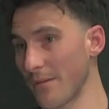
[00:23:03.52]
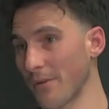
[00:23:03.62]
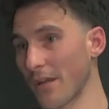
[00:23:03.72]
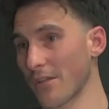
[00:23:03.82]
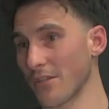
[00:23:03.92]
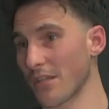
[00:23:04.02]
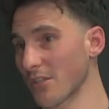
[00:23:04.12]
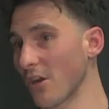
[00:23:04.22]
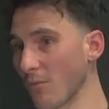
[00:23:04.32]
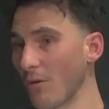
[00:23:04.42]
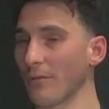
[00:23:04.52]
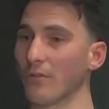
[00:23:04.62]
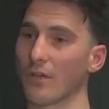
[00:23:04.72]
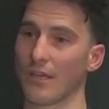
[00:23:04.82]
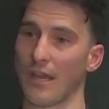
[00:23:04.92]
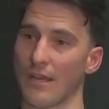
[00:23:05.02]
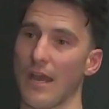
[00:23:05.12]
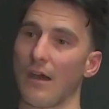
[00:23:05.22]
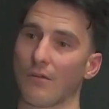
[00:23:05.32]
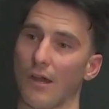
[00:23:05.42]
applications. That's kind of what we're looking at
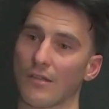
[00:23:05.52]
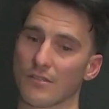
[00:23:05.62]
now, right?